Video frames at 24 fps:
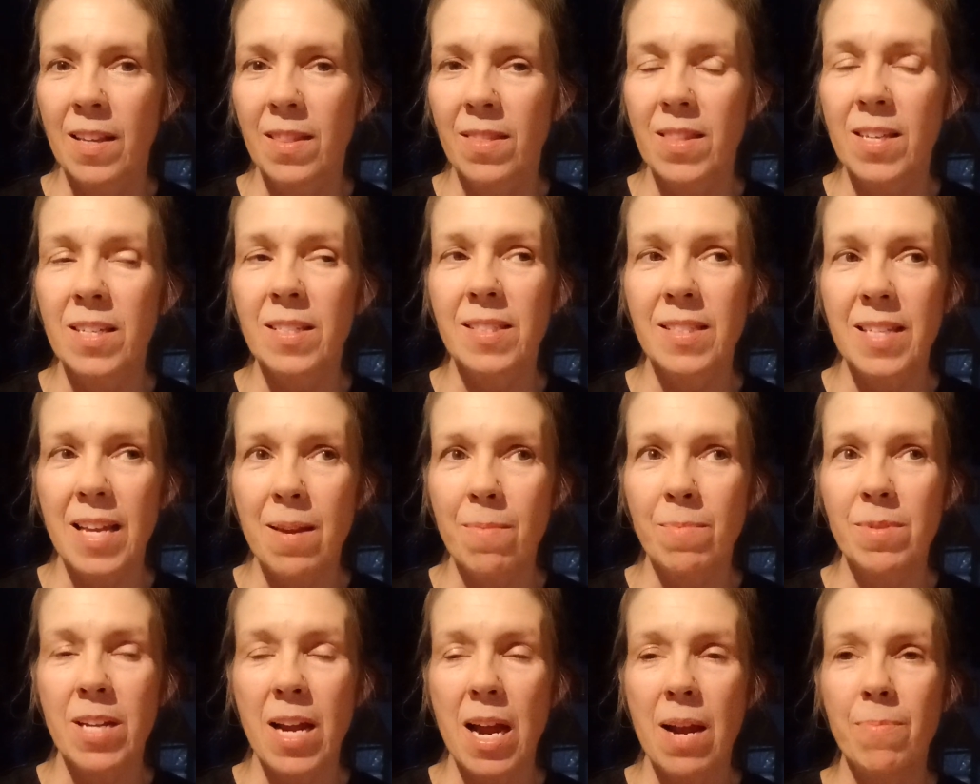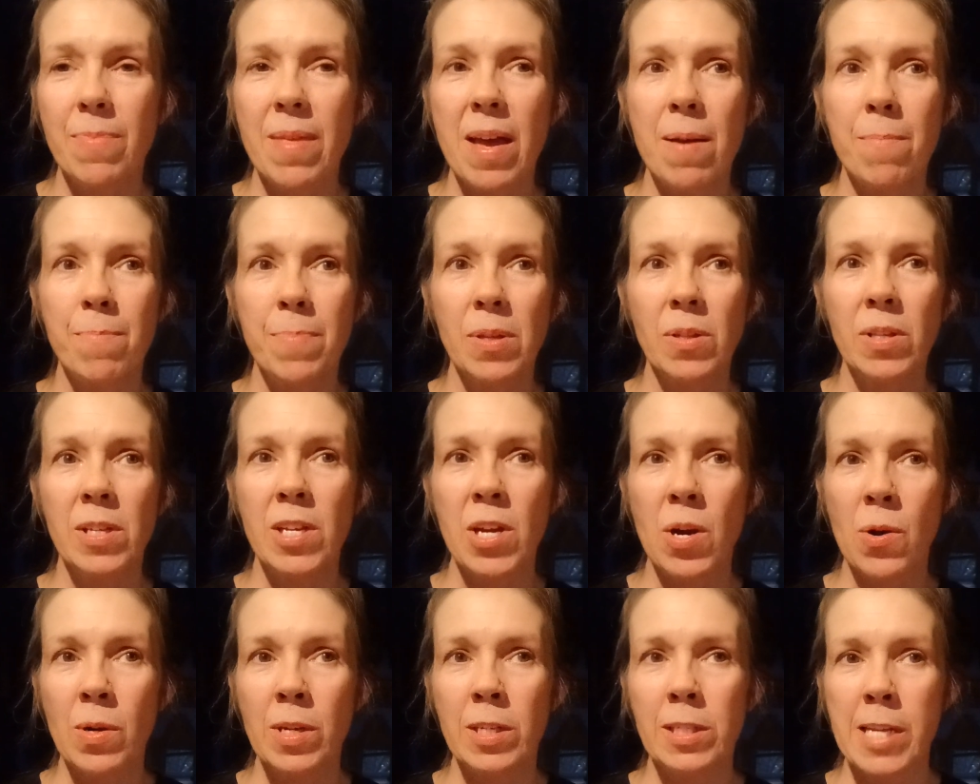The same time that billy
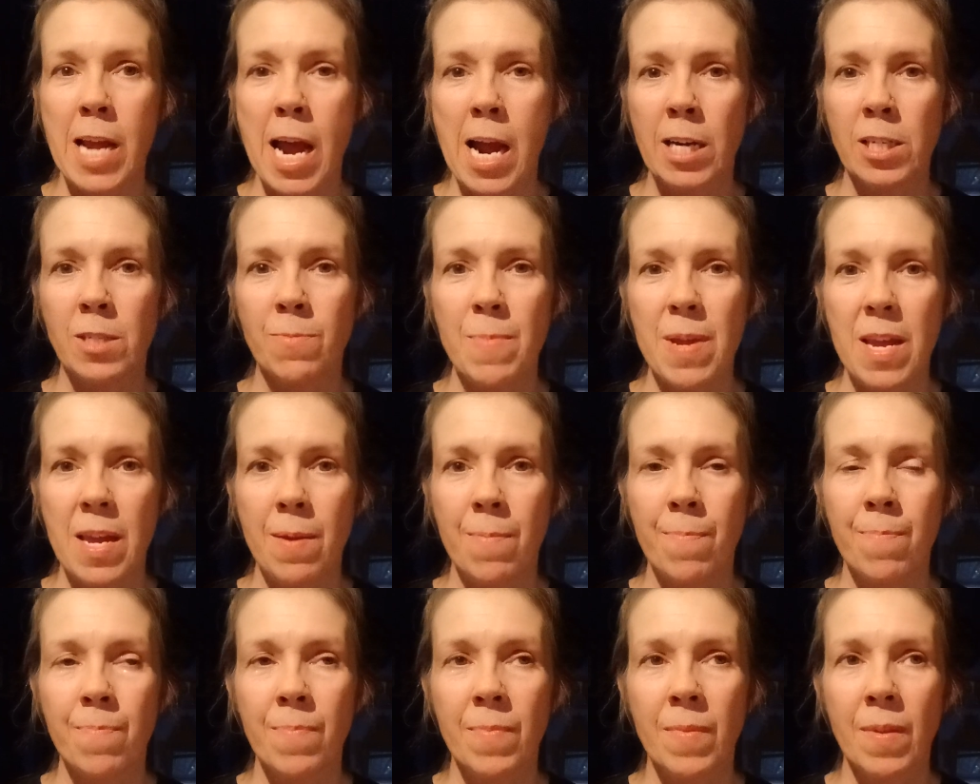goat attacked me.